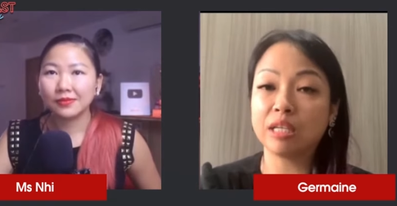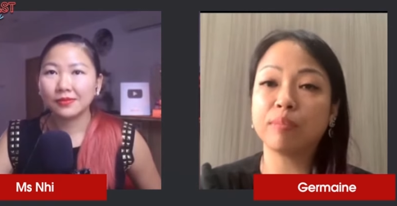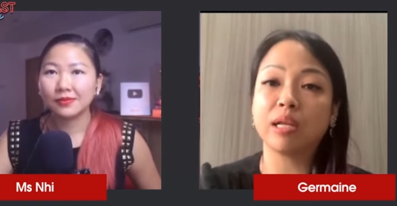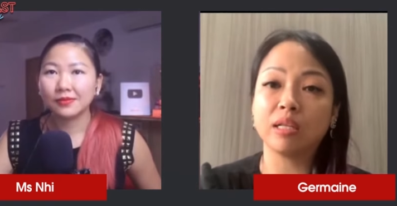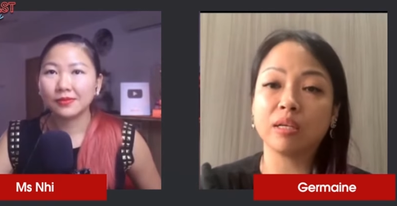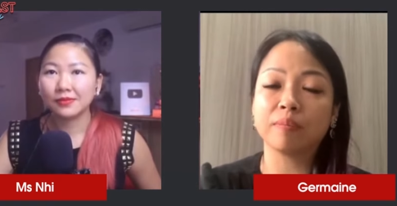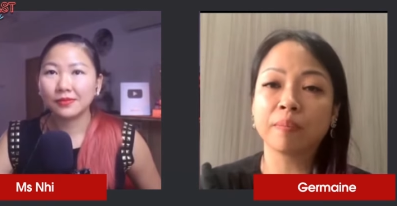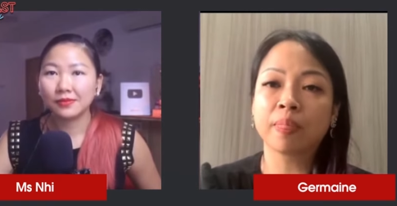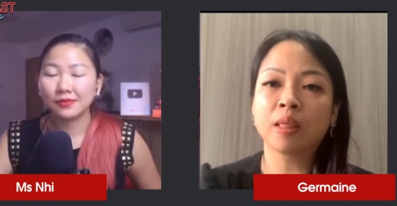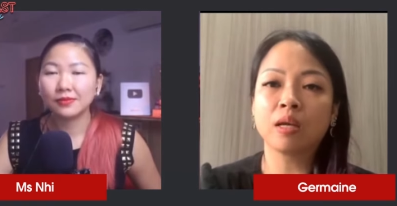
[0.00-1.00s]
Speaker 1: estate planning.
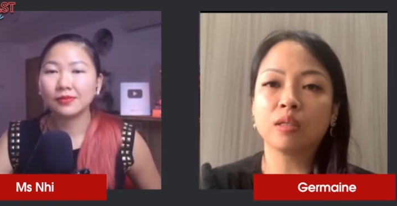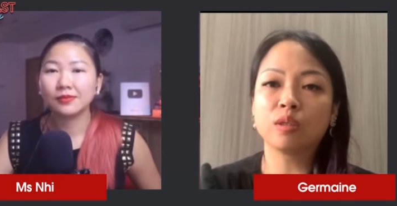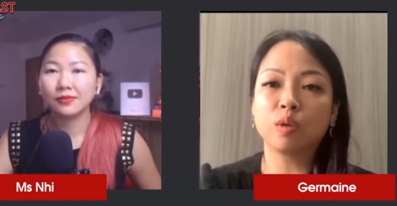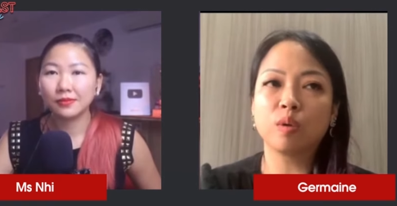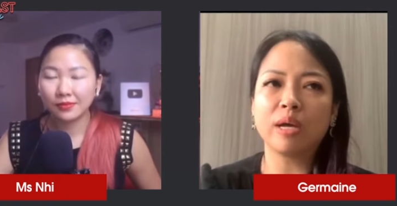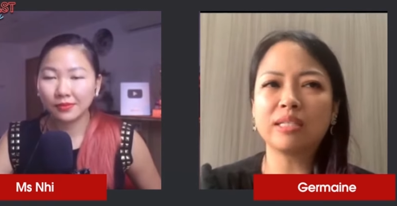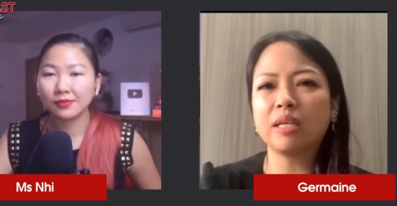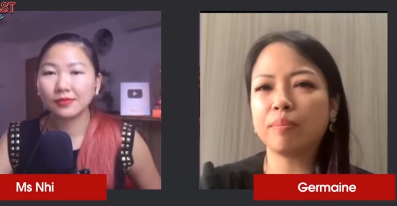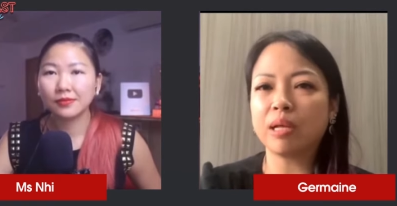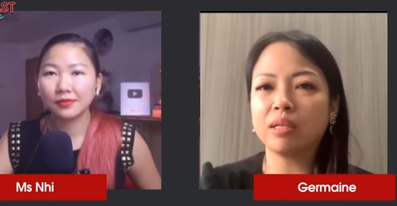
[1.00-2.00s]
So
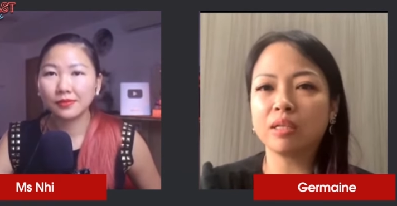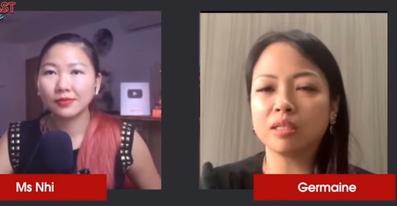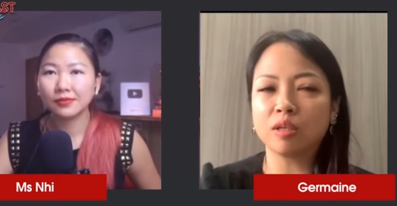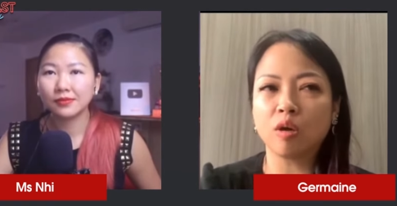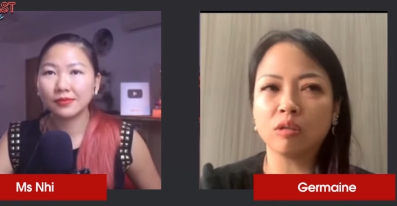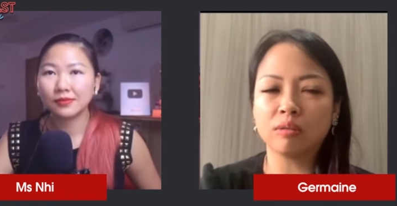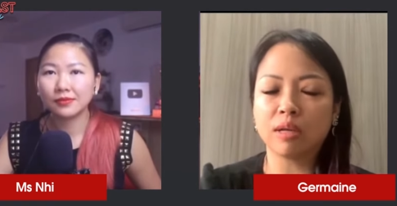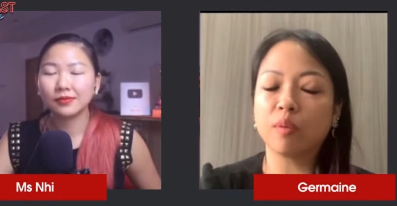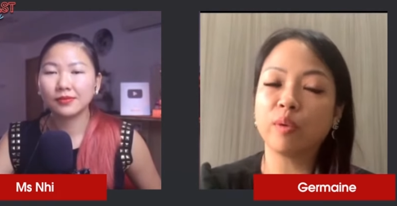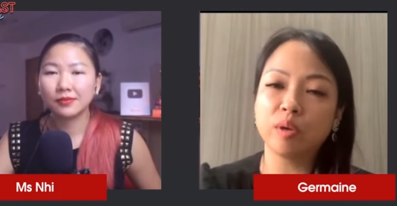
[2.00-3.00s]
estate planning is on
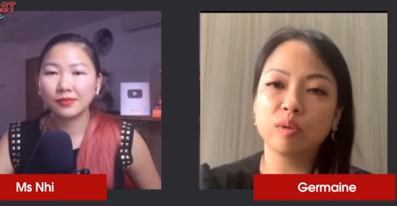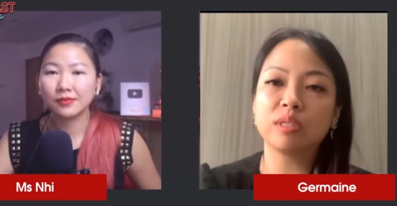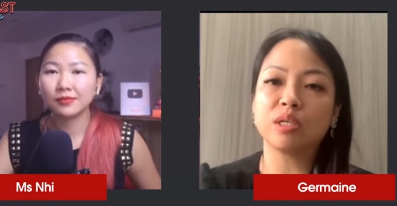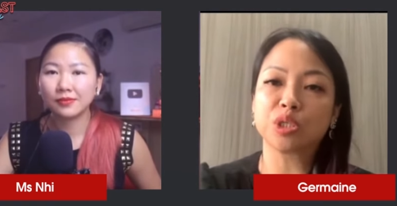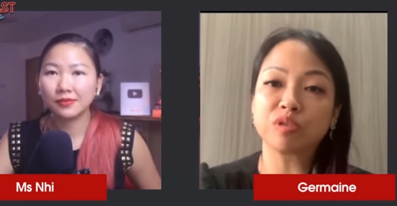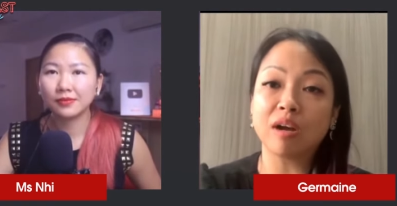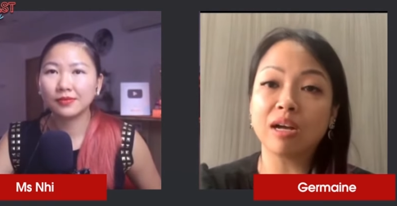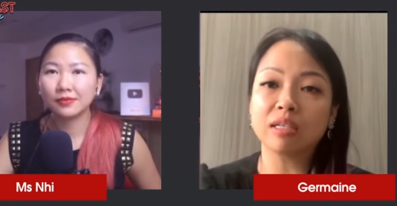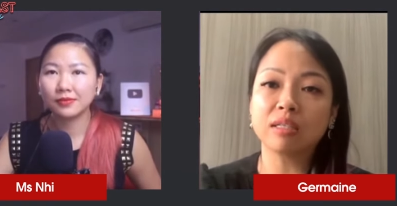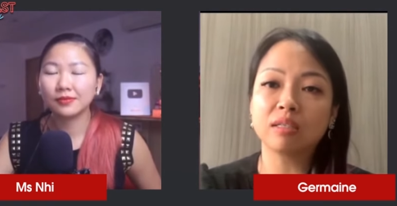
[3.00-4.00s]
like wills and
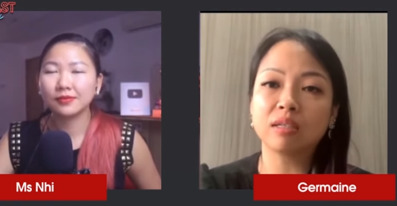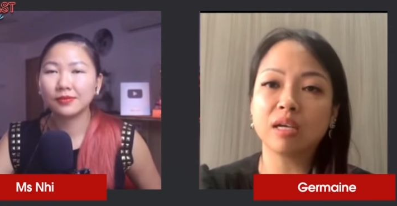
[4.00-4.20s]
trust